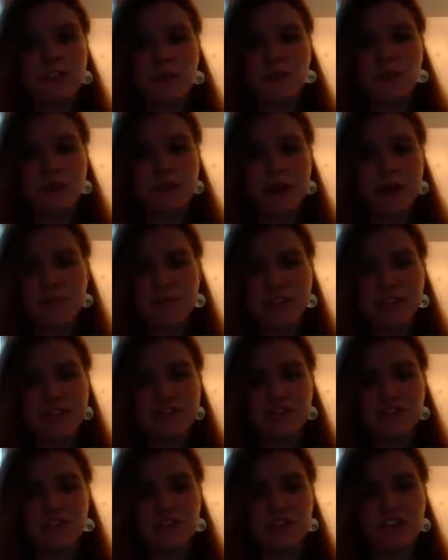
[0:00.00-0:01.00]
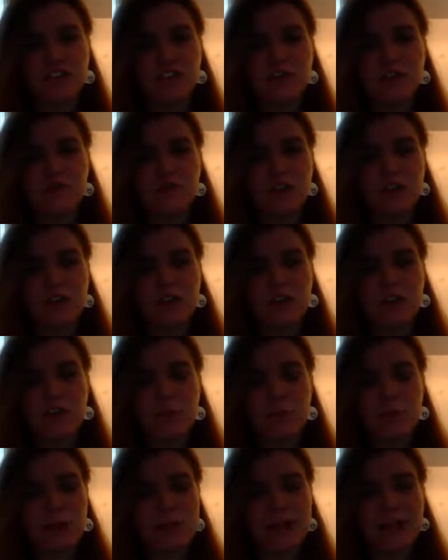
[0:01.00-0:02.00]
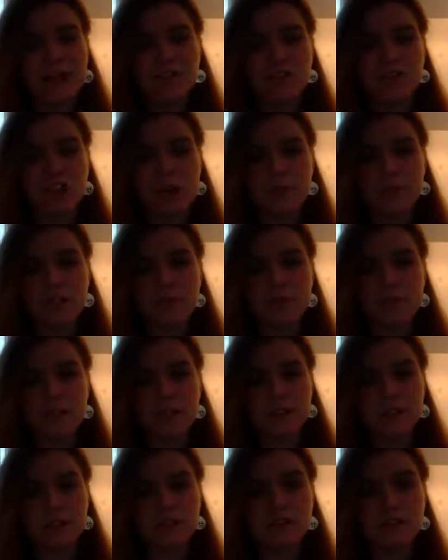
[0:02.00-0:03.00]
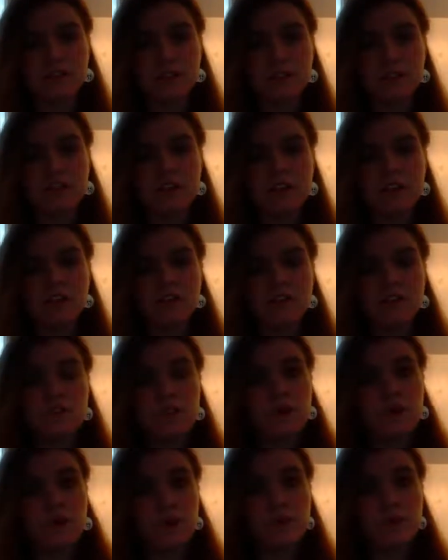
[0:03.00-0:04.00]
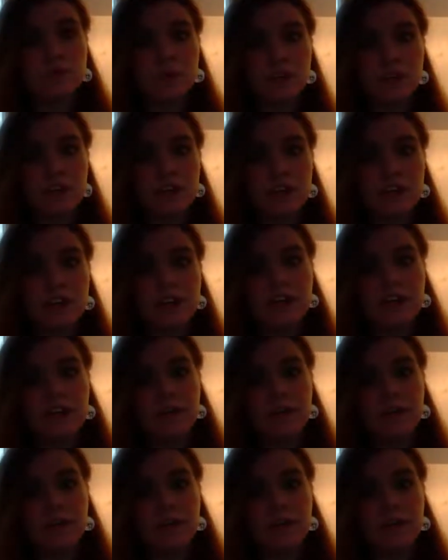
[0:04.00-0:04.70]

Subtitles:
with my major and with my past job experience. So it was really good.